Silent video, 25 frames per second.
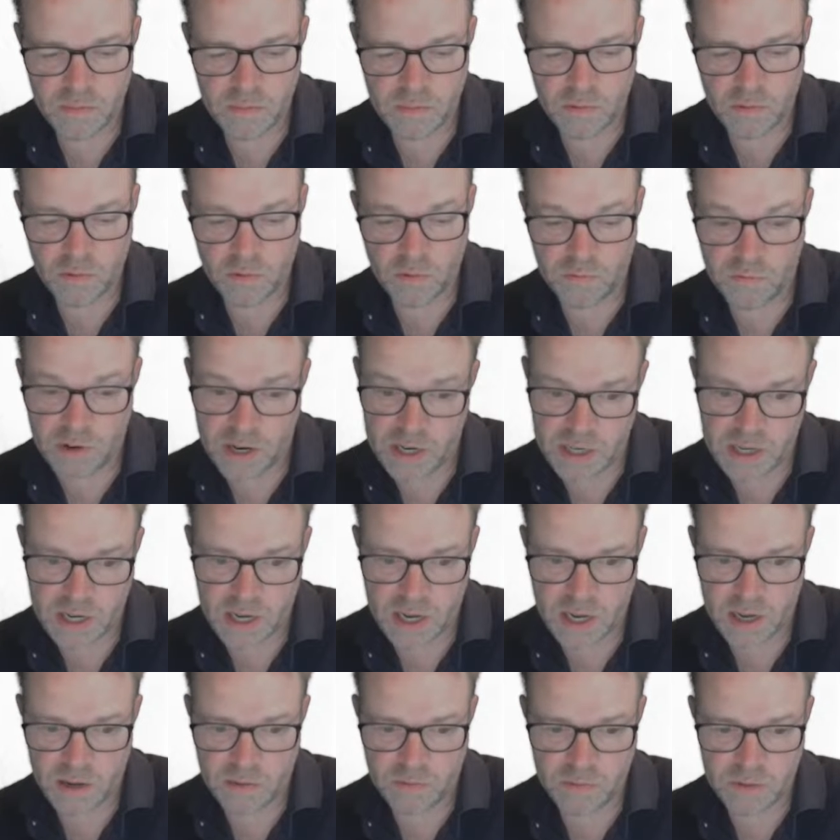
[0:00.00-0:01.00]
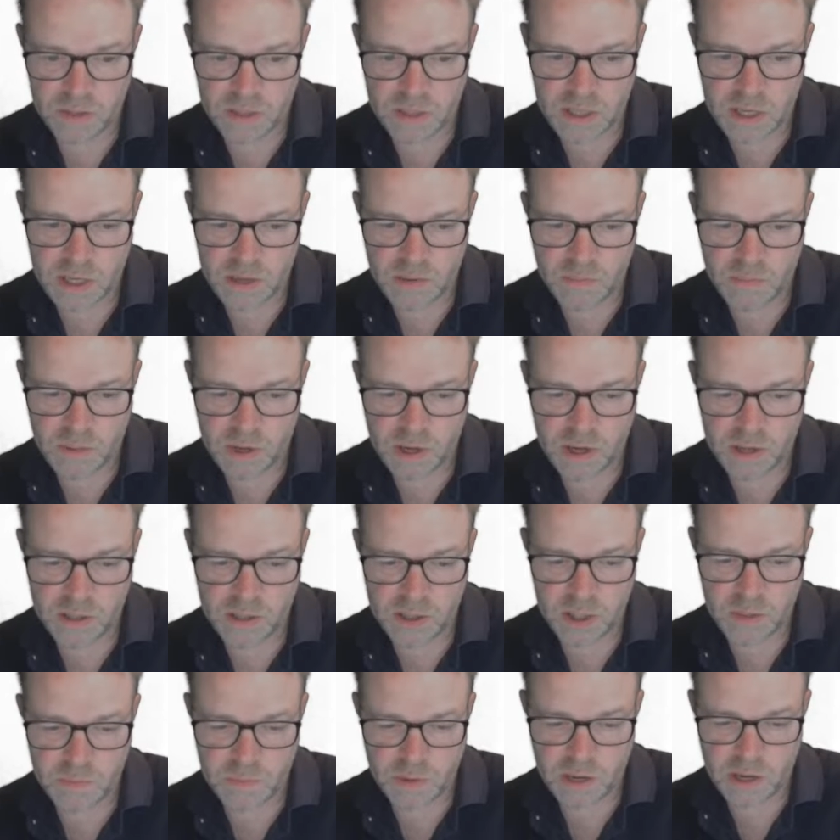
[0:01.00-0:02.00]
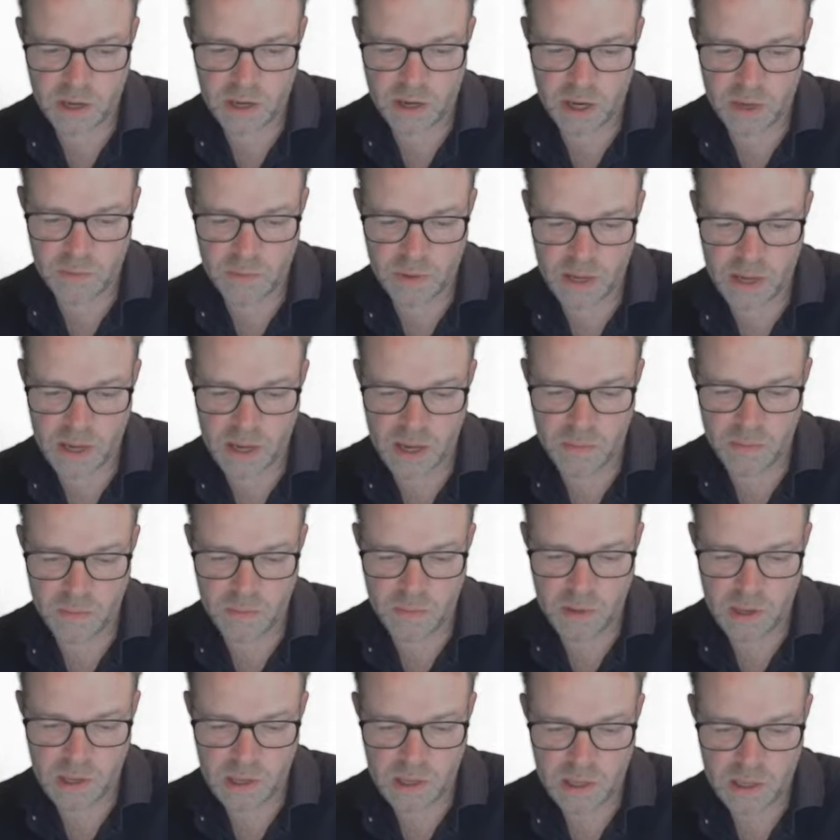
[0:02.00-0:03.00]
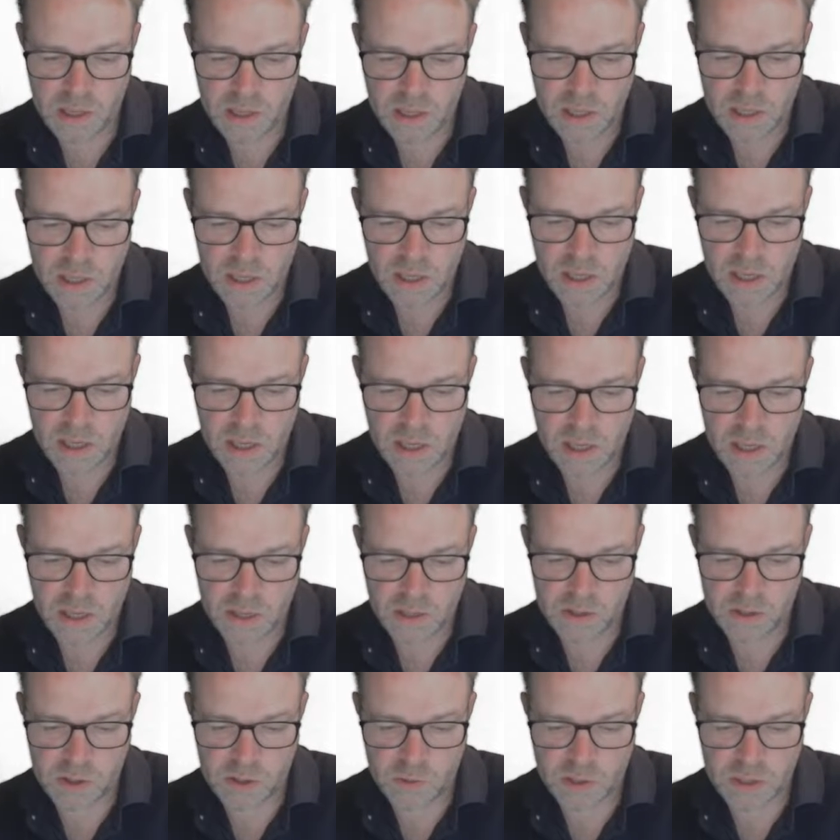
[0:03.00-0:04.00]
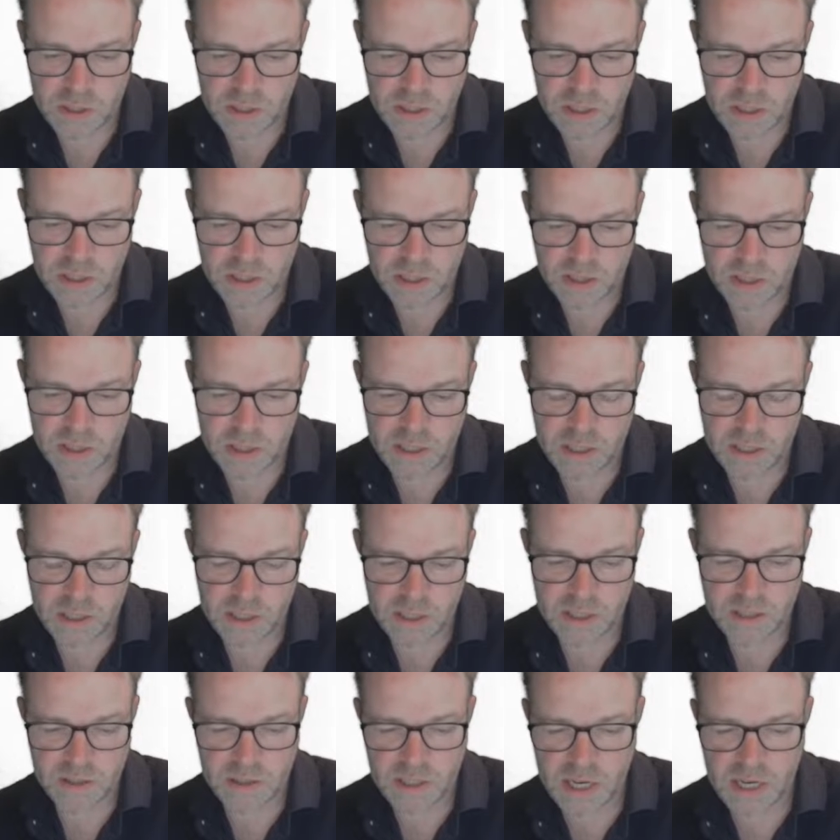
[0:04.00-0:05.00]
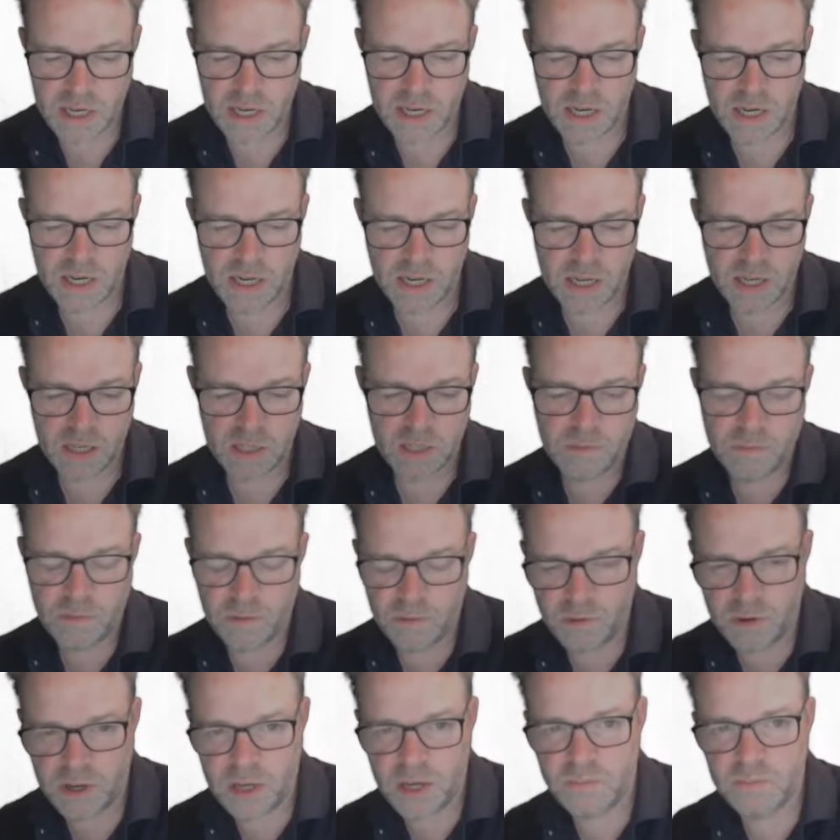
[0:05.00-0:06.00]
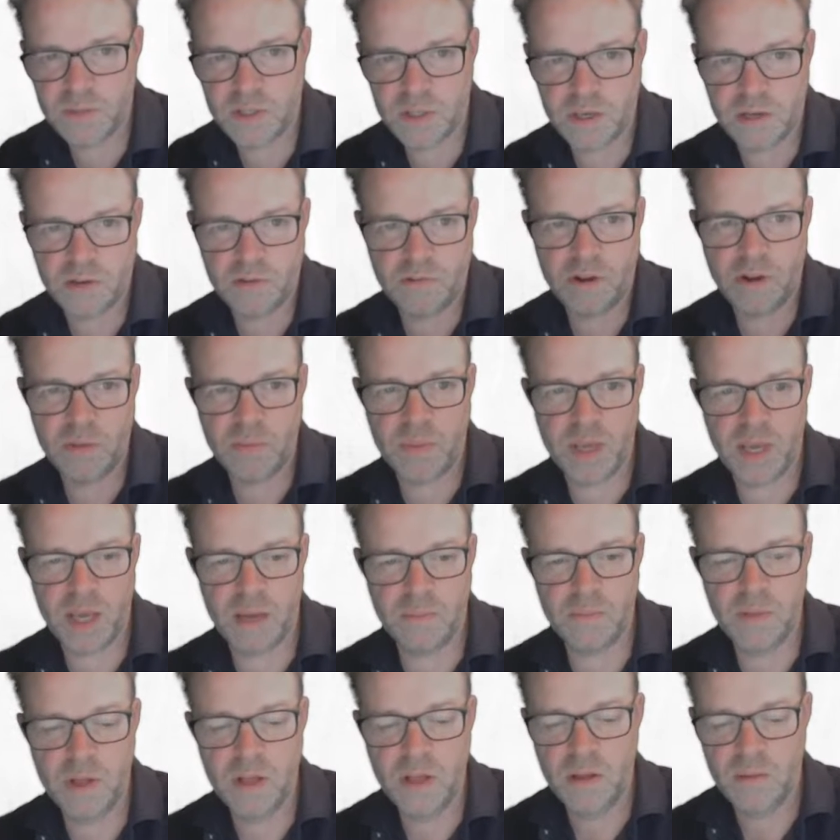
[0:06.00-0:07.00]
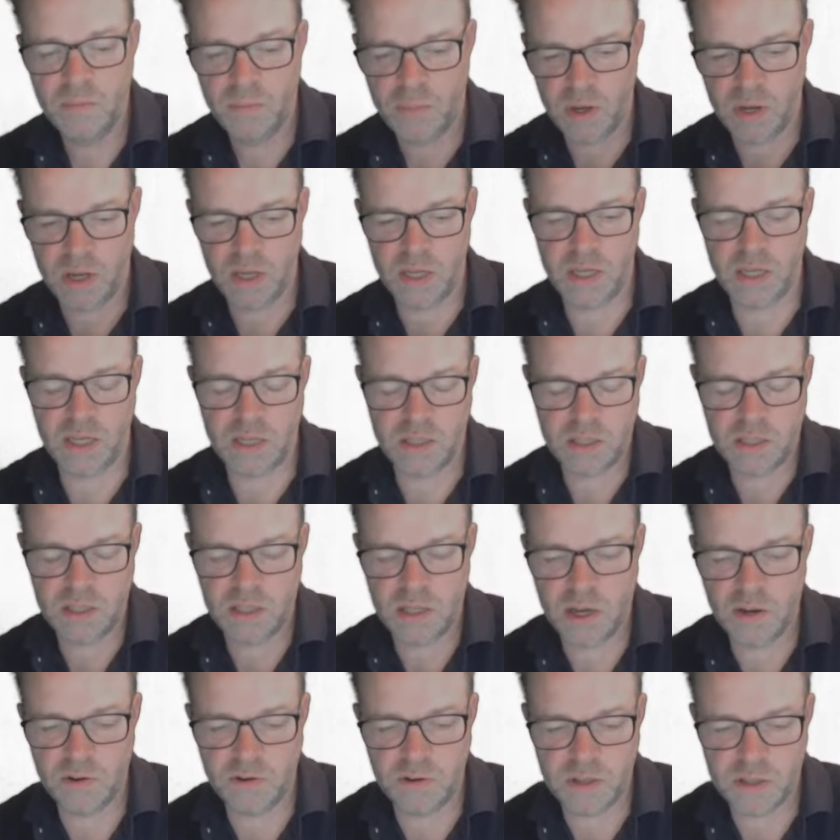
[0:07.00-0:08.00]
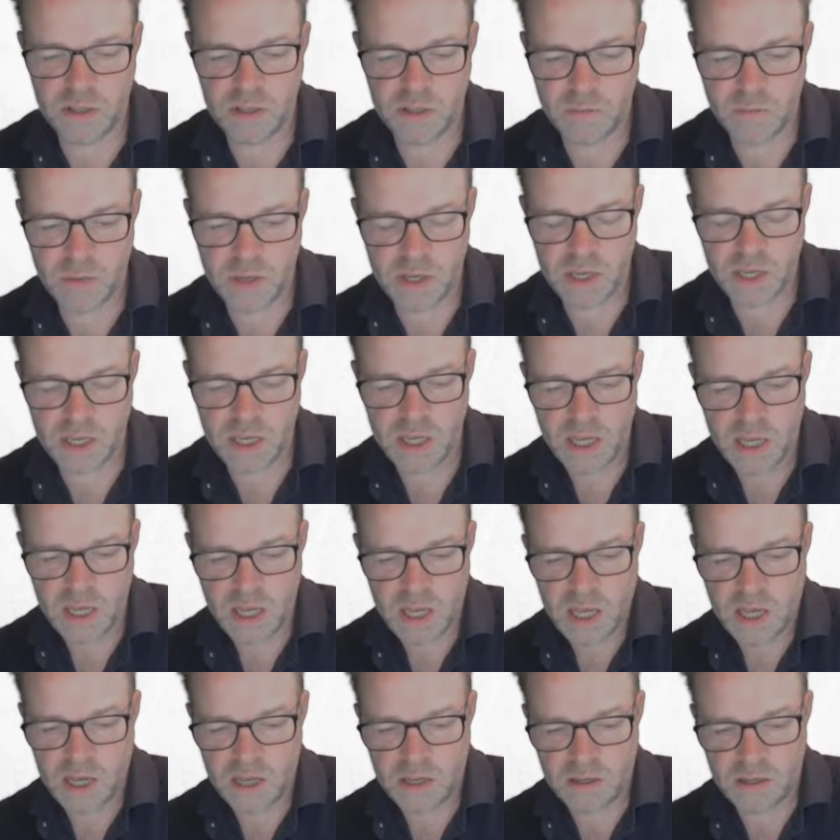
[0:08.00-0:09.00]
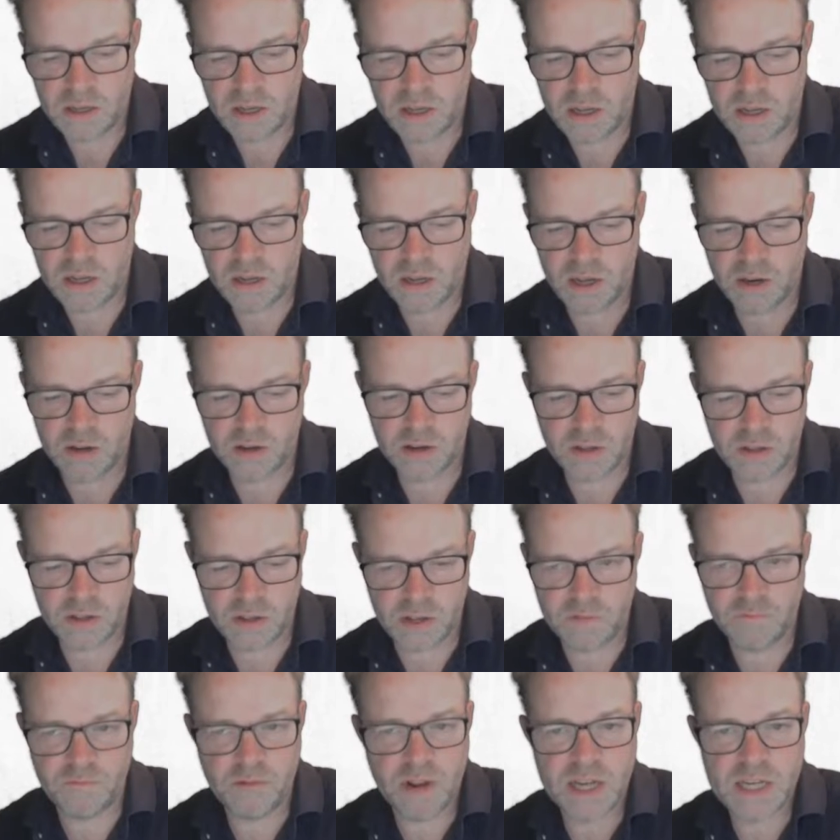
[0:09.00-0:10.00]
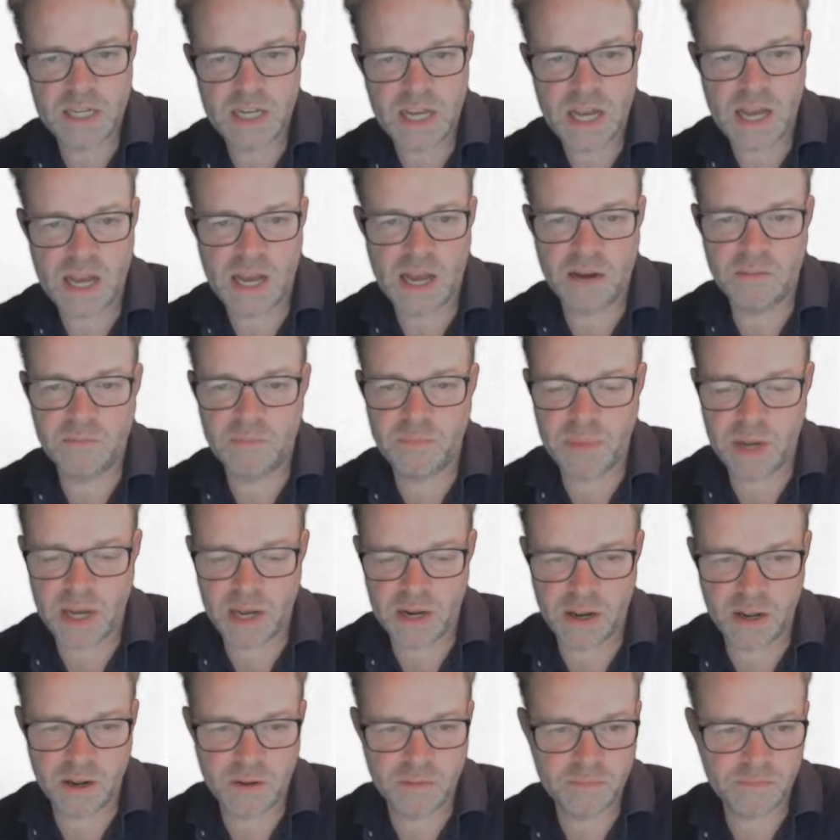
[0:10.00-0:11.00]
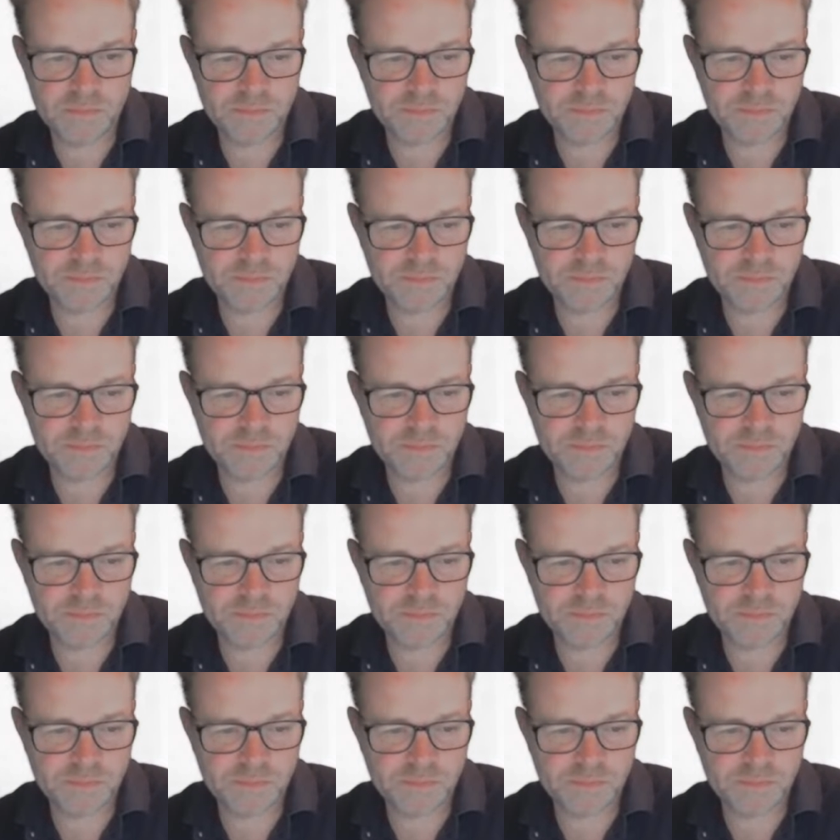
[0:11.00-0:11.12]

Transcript: or Red Hat was then purchased by IBM in 2019. So technically Ansible comes under IBM, but it's known to be under the Red Hat banner.